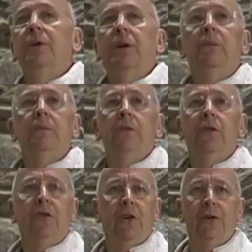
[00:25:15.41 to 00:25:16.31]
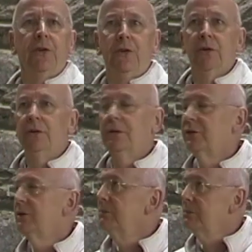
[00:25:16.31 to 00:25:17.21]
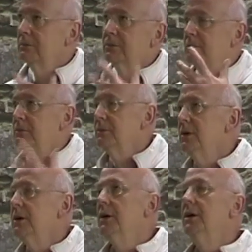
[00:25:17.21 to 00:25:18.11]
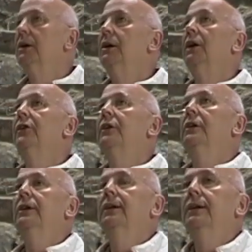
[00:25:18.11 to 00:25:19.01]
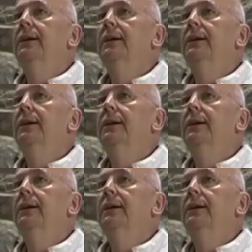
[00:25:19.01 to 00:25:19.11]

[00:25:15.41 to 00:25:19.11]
they become fixated on some other